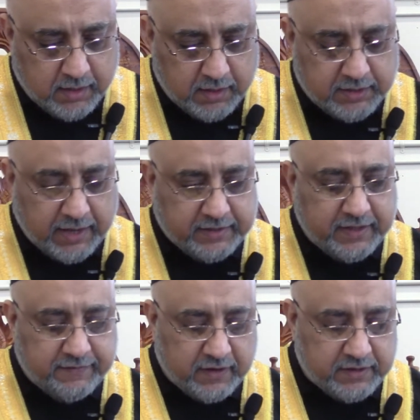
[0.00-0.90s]
Yet
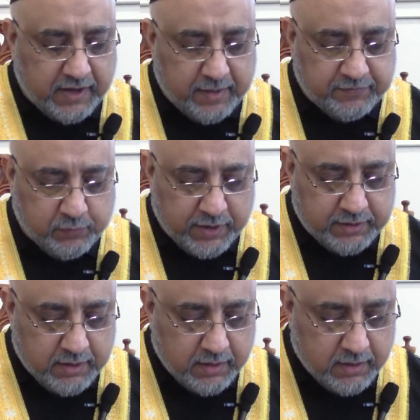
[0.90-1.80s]
these are times
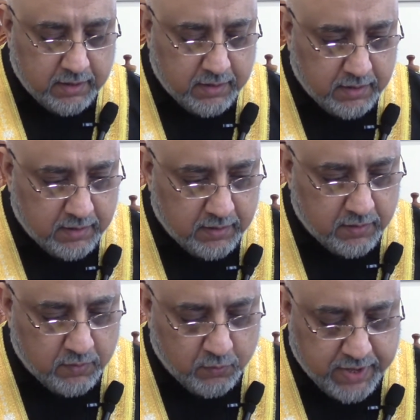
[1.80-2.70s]
when
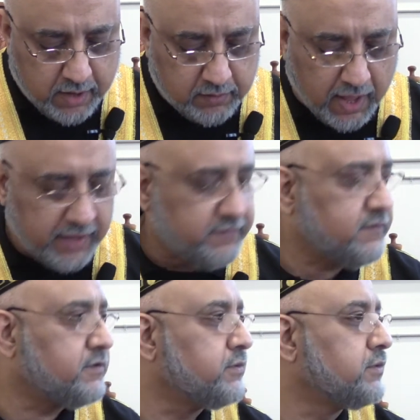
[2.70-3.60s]
we are
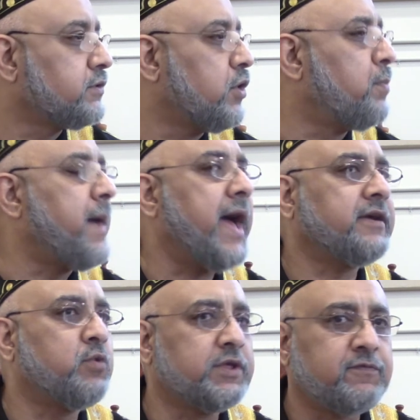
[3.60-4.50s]
asked to go
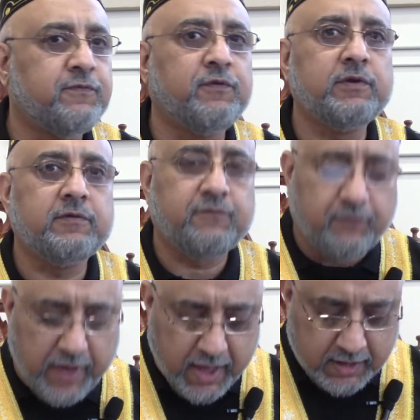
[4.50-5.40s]
back with full
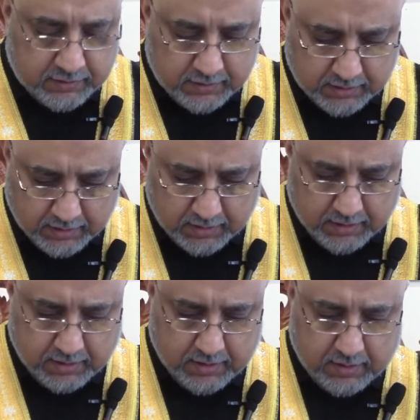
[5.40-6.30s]
faith,
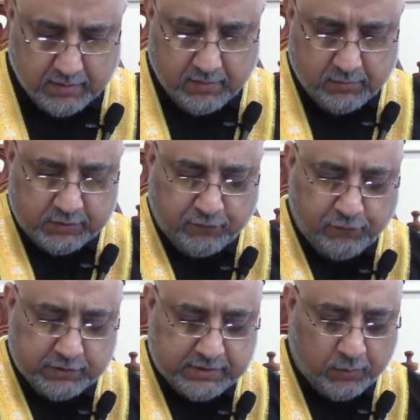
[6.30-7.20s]
with
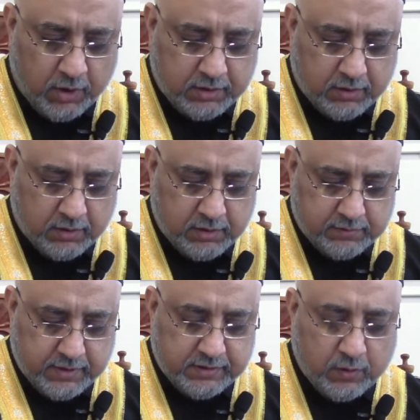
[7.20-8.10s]
full
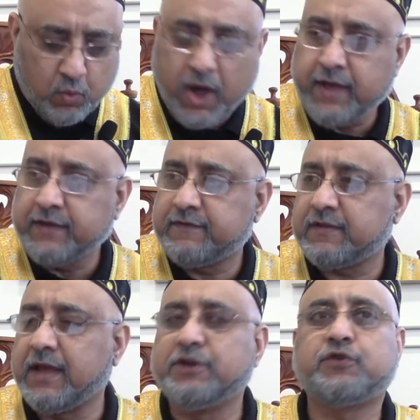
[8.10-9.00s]
tawakkul in the wise
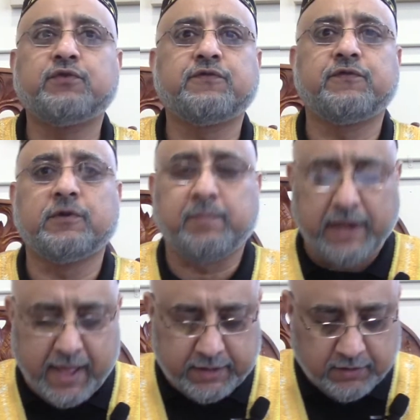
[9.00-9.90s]
and truthful
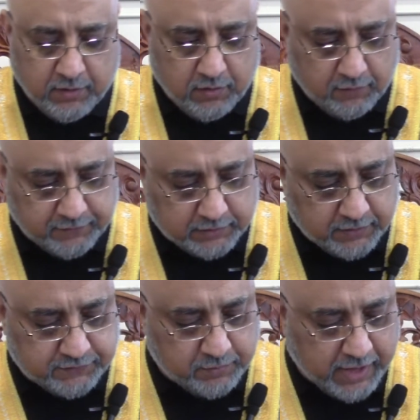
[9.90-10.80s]
plan of
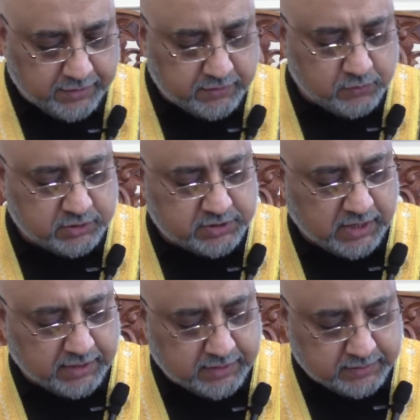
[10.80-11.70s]
Allah subhanahu wa
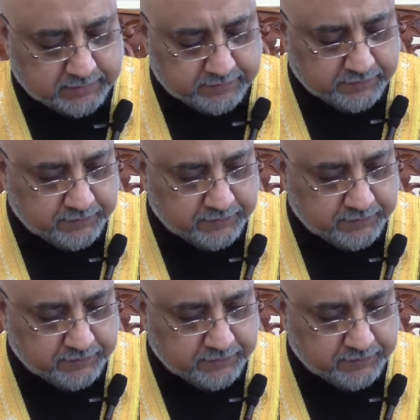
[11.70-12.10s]
ta'ala.